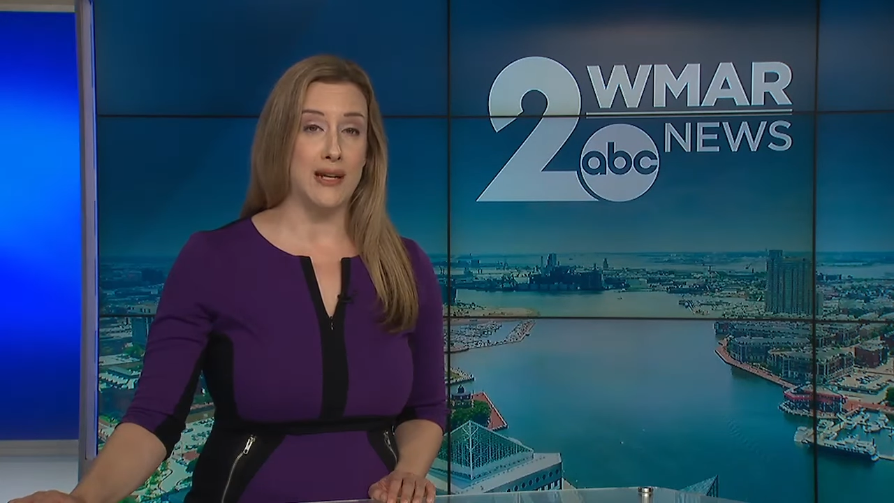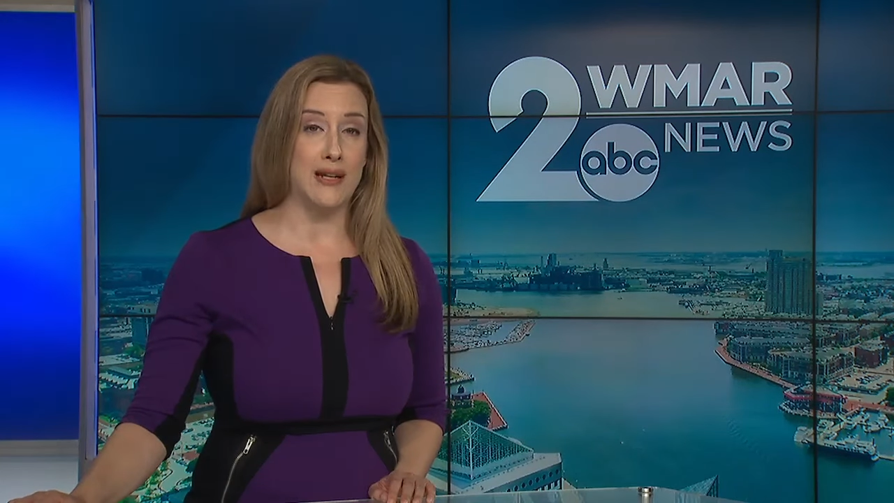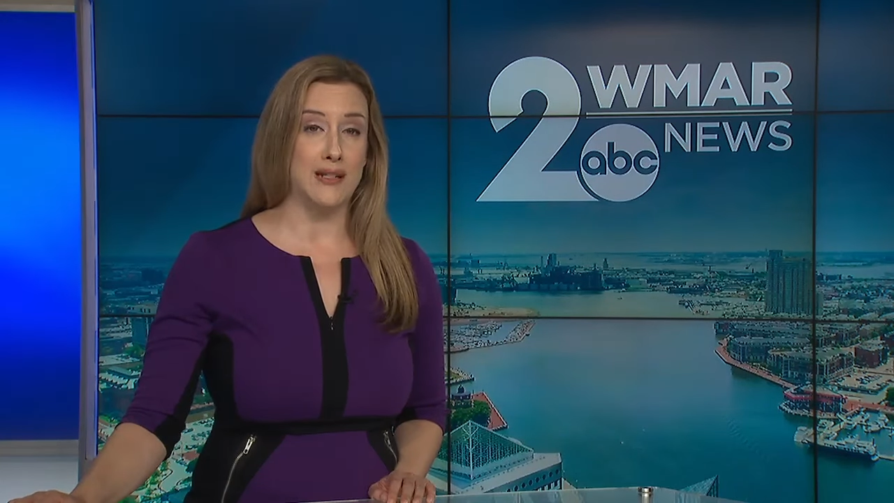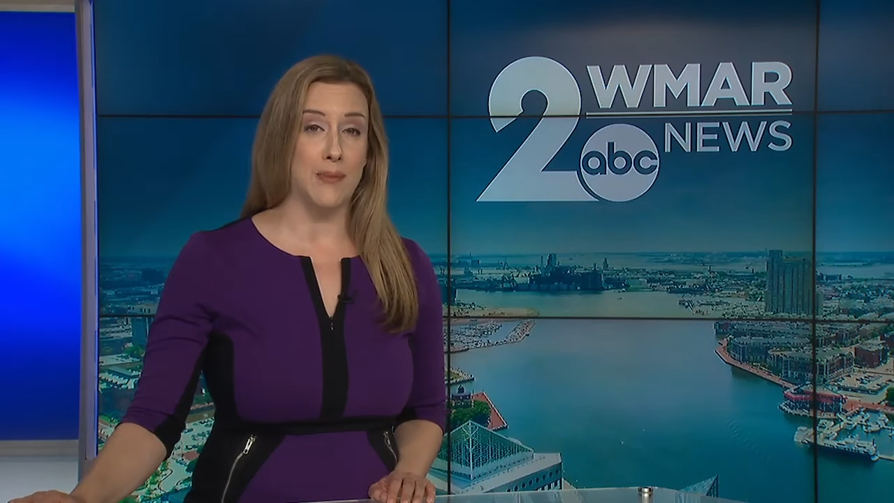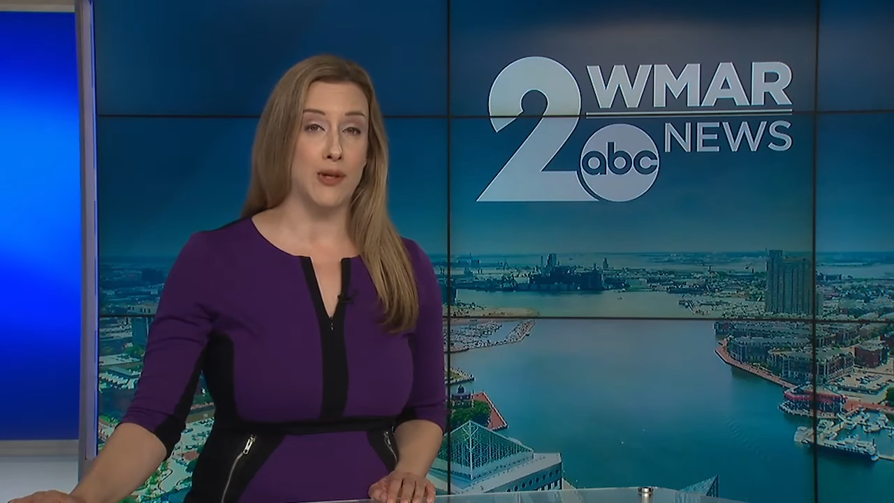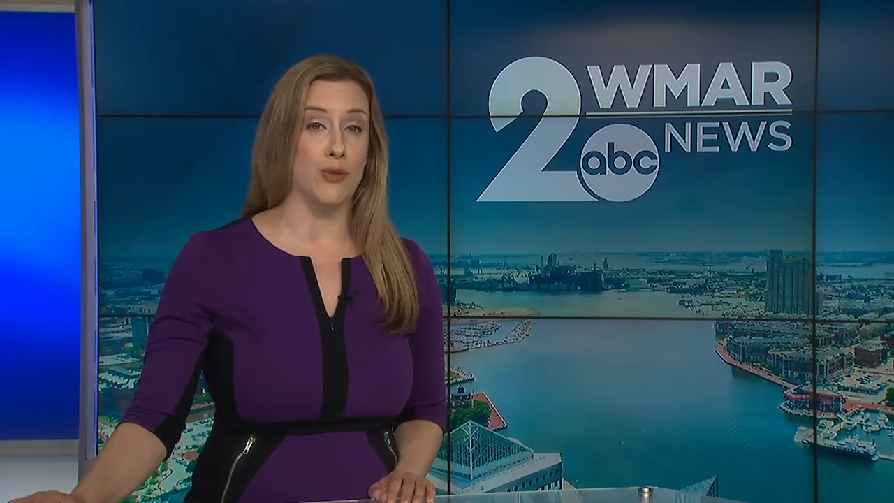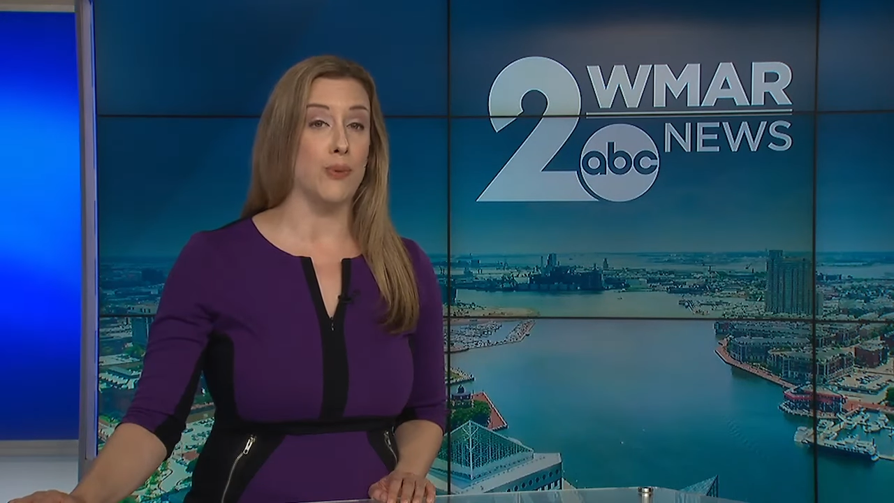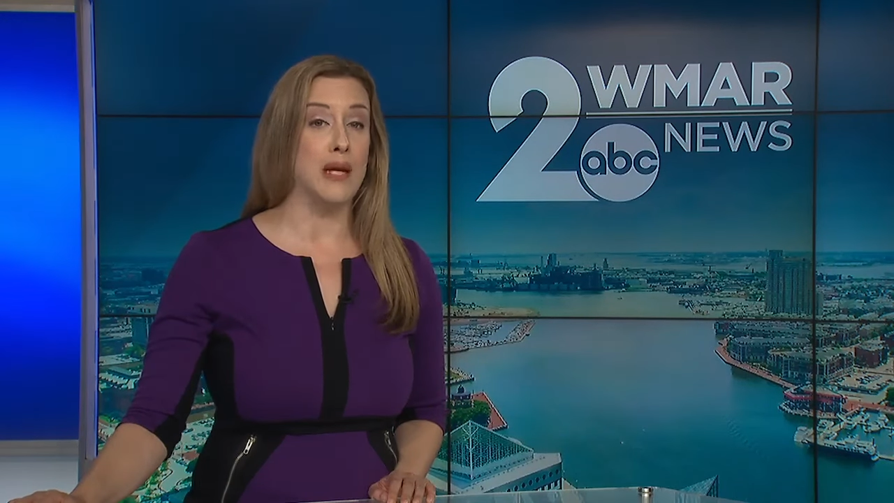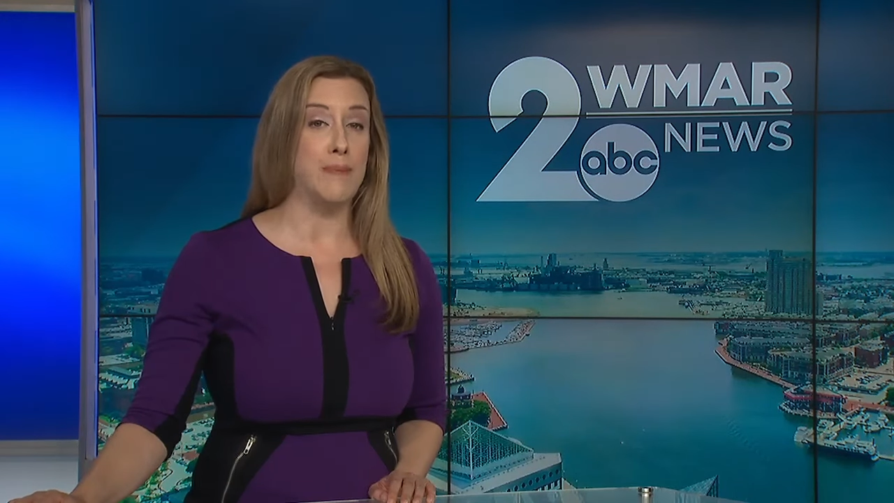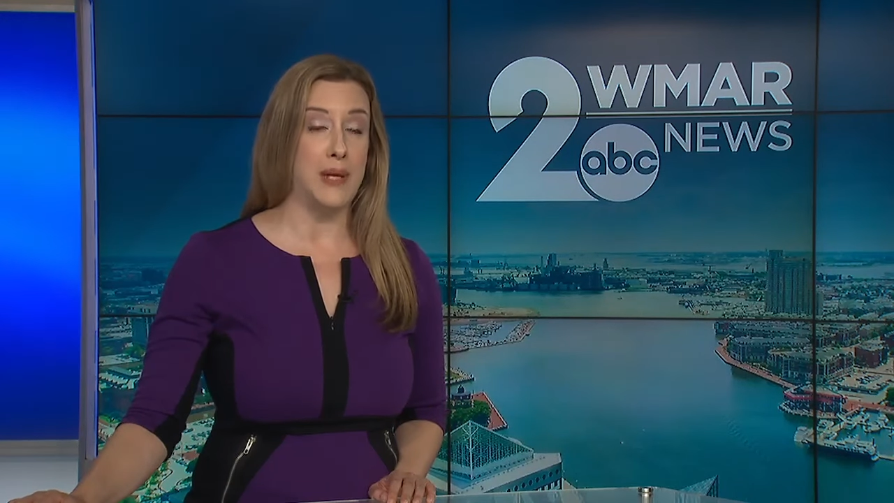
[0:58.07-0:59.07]
is among
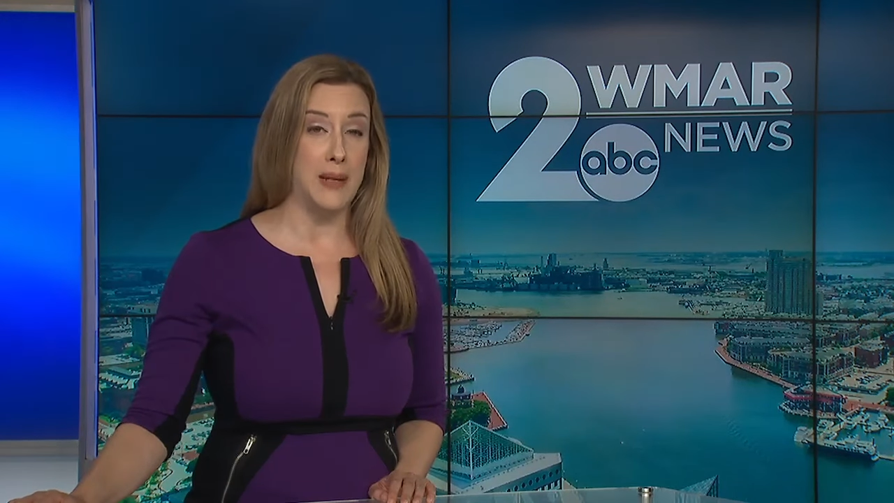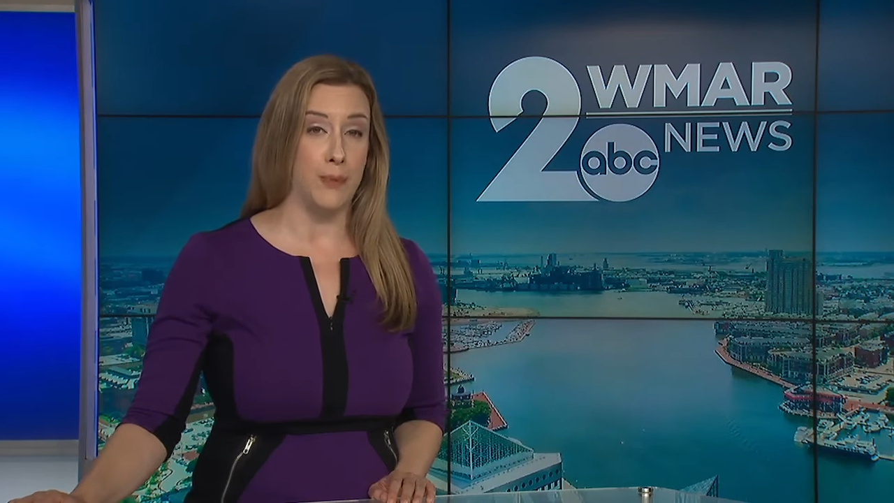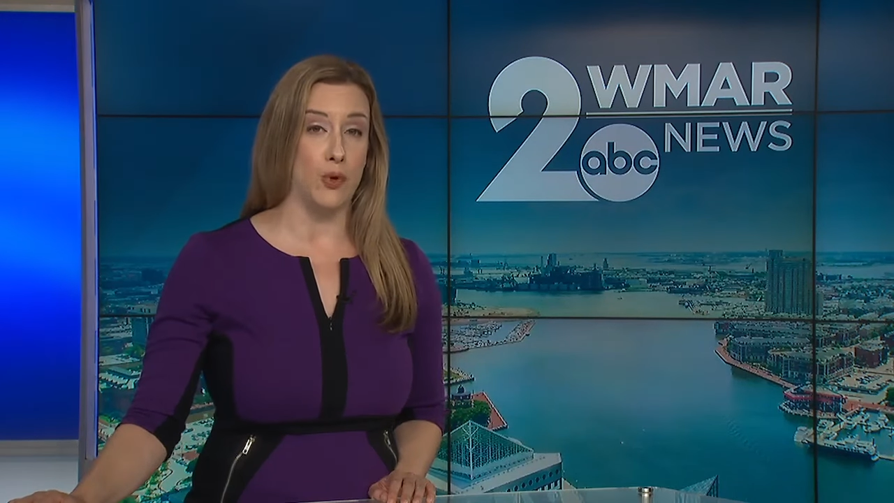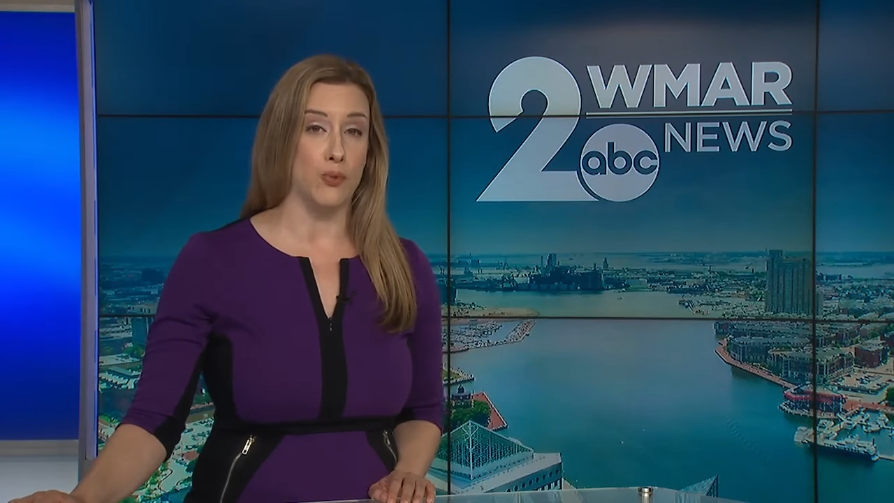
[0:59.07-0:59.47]
three people